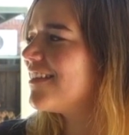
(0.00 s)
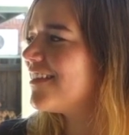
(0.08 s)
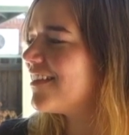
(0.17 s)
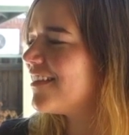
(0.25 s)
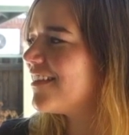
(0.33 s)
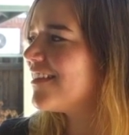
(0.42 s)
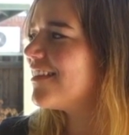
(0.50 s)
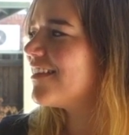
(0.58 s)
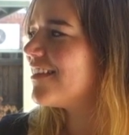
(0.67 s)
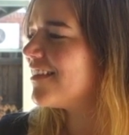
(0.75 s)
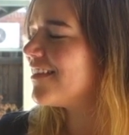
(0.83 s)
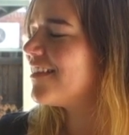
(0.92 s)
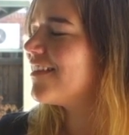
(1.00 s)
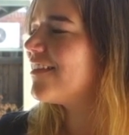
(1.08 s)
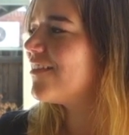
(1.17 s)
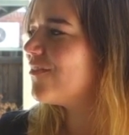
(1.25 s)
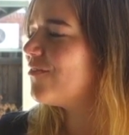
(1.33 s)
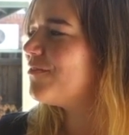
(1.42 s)

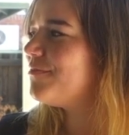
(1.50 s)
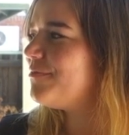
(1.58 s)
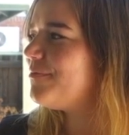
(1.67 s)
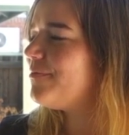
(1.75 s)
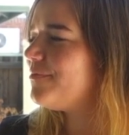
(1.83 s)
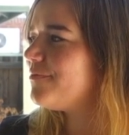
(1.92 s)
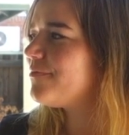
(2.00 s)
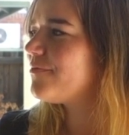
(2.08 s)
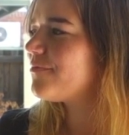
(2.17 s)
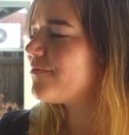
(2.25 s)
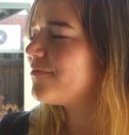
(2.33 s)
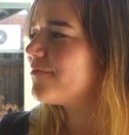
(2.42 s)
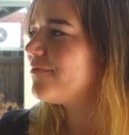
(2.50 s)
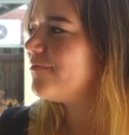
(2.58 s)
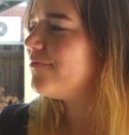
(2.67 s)
No words are spoken by the person on screen.